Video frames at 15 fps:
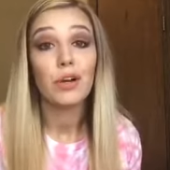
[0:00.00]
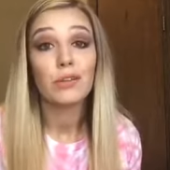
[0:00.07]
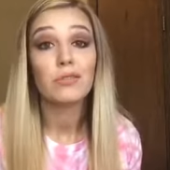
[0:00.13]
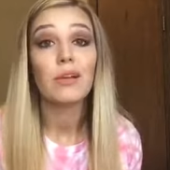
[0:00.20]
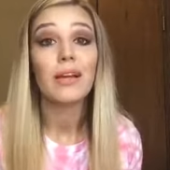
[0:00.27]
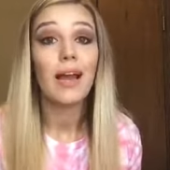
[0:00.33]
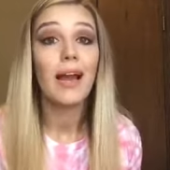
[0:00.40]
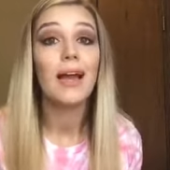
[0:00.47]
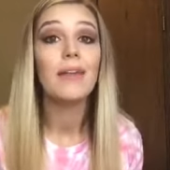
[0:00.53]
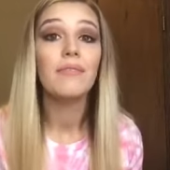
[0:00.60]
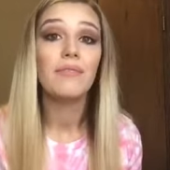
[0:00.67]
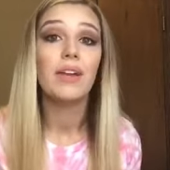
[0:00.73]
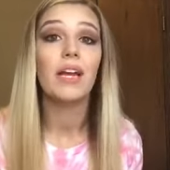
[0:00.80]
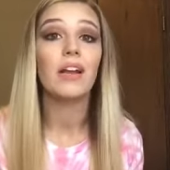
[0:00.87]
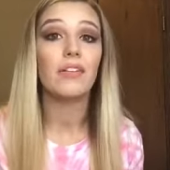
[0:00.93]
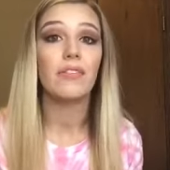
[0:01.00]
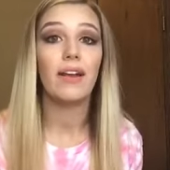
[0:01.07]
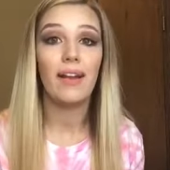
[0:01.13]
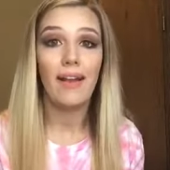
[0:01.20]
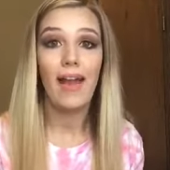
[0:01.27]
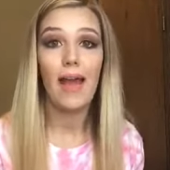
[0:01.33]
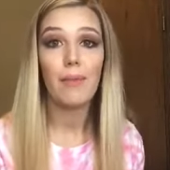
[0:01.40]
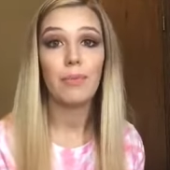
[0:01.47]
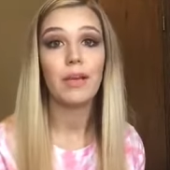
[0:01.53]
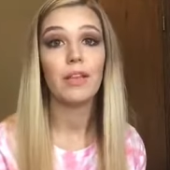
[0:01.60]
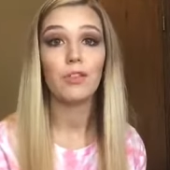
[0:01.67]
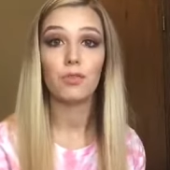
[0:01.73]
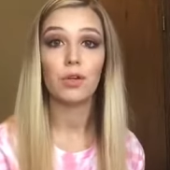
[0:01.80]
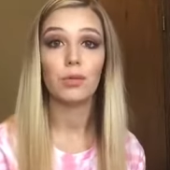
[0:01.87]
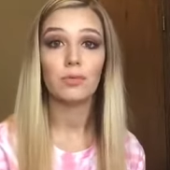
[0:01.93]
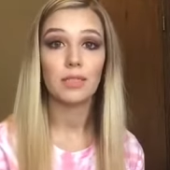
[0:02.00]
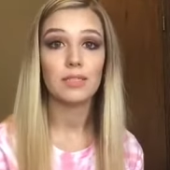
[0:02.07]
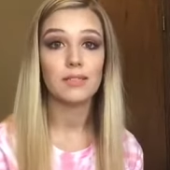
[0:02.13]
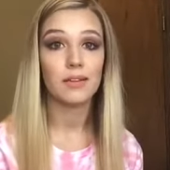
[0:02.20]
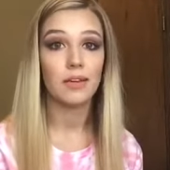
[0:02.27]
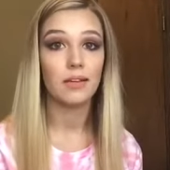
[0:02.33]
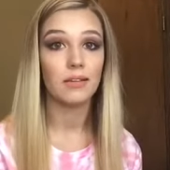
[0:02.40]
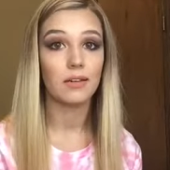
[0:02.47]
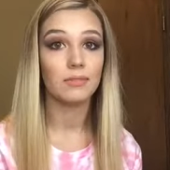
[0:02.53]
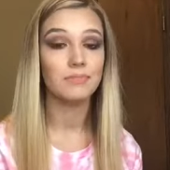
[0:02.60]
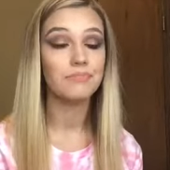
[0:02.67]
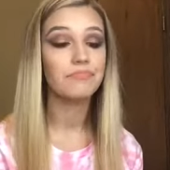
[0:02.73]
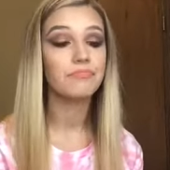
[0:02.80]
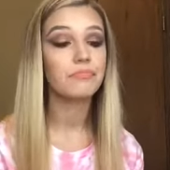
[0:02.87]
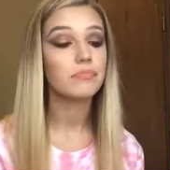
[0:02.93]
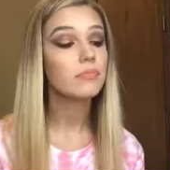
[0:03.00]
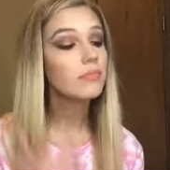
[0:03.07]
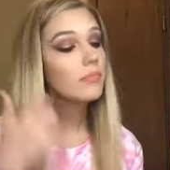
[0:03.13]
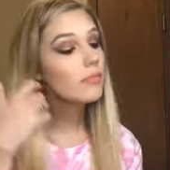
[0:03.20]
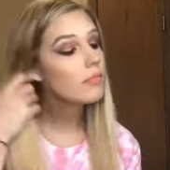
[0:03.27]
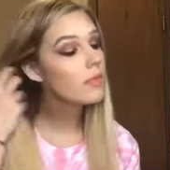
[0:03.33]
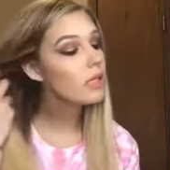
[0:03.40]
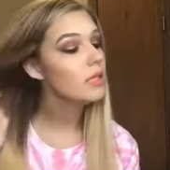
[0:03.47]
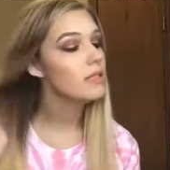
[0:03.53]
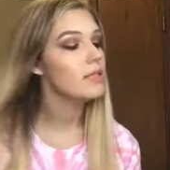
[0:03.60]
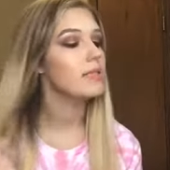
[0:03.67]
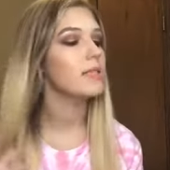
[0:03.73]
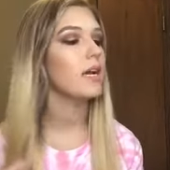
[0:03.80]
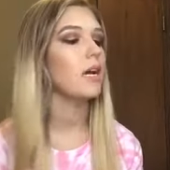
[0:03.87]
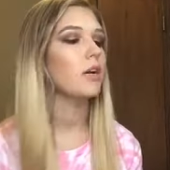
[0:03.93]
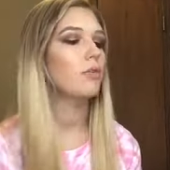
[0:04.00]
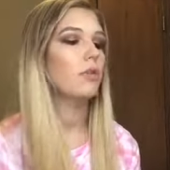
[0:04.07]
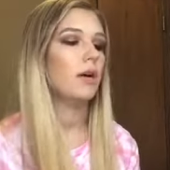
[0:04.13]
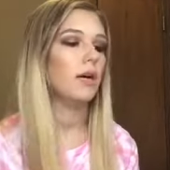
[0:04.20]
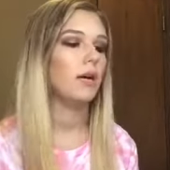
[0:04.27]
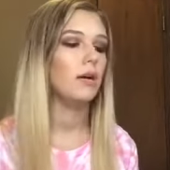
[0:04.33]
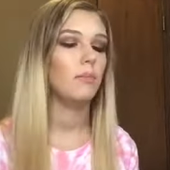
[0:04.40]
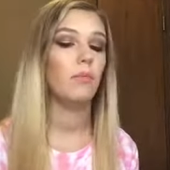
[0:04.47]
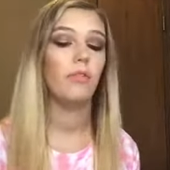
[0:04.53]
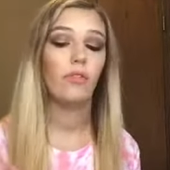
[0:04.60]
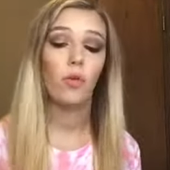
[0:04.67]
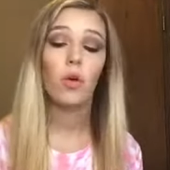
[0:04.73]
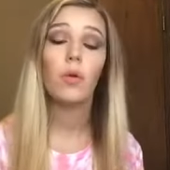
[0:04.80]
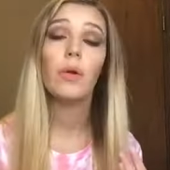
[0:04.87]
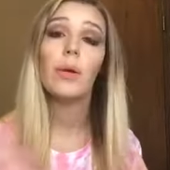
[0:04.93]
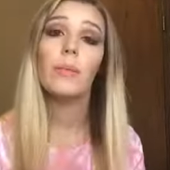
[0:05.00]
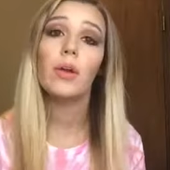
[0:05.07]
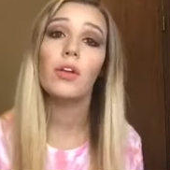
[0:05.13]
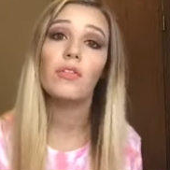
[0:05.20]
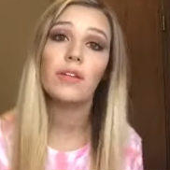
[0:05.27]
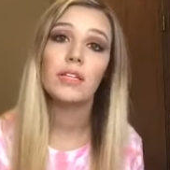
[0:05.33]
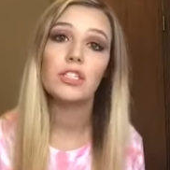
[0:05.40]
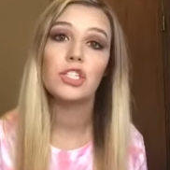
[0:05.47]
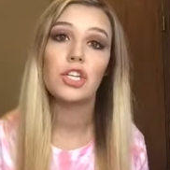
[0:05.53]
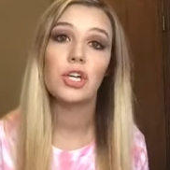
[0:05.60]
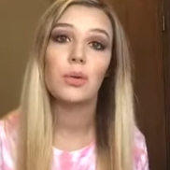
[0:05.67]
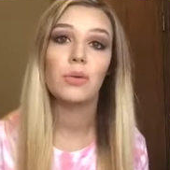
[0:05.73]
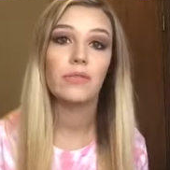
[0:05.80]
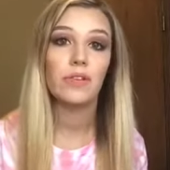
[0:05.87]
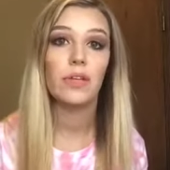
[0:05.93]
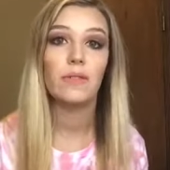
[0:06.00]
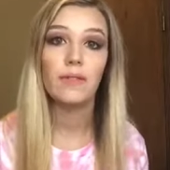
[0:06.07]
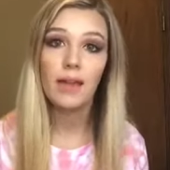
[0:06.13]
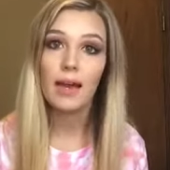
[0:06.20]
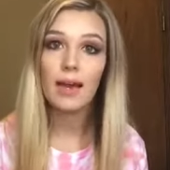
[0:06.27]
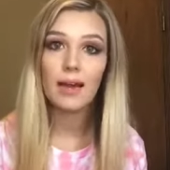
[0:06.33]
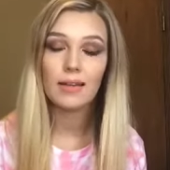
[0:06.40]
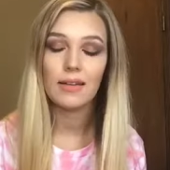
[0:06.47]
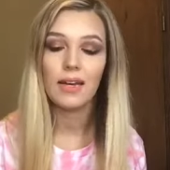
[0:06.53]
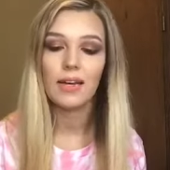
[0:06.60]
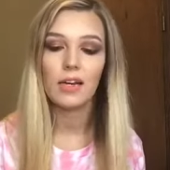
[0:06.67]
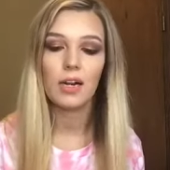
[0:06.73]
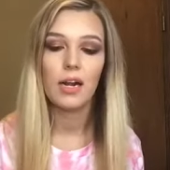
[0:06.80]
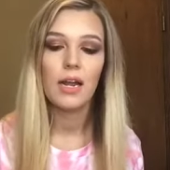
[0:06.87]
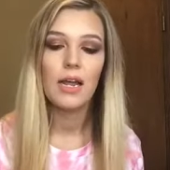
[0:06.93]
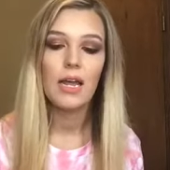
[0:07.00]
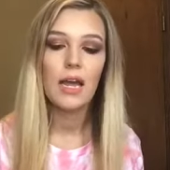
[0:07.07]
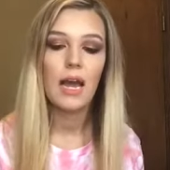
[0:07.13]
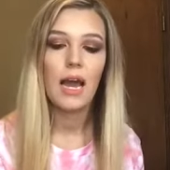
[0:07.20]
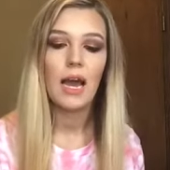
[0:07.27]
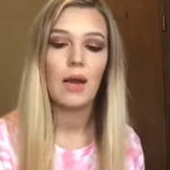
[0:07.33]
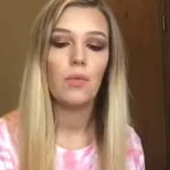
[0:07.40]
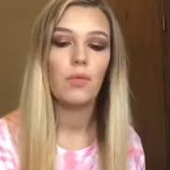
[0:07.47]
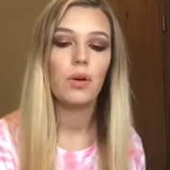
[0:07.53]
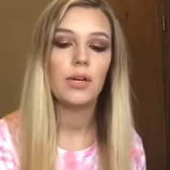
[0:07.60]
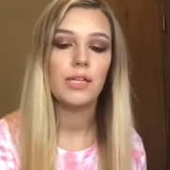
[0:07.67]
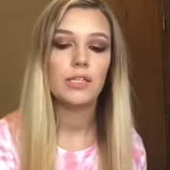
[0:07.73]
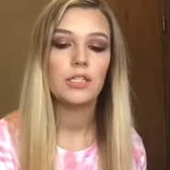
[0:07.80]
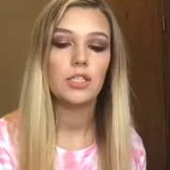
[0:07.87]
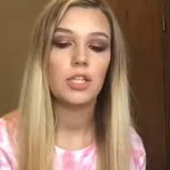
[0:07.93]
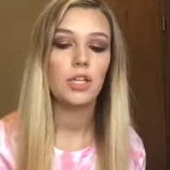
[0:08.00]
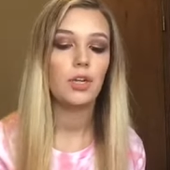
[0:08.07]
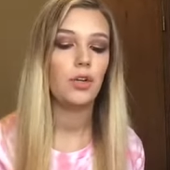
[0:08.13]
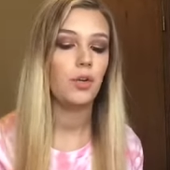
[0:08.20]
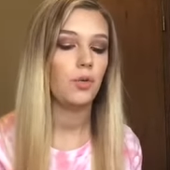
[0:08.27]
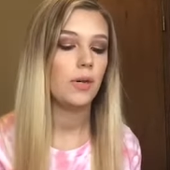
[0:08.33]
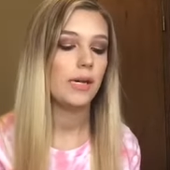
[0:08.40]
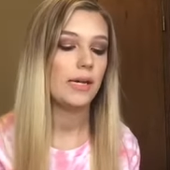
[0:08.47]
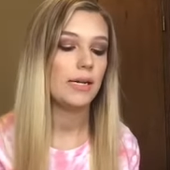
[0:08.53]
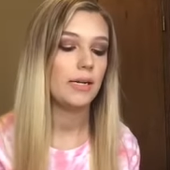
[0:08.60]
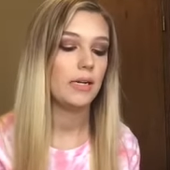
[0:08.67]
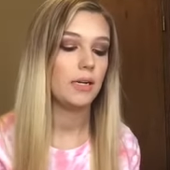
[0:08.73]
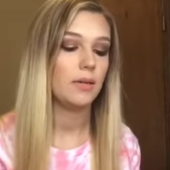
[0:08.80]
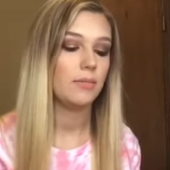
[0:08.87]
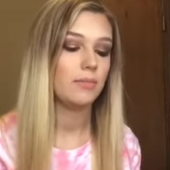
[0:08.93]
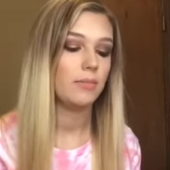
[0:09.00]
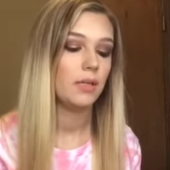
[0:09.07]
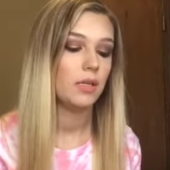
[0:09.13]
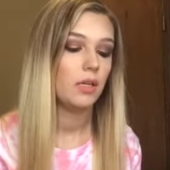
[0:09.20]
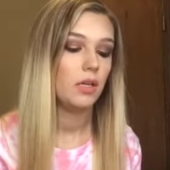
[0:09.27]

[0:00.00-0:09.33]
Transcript: color. Like I am very, very happy and thrilled with this color. So um, before we move into reviewing the highlighter, I want to um,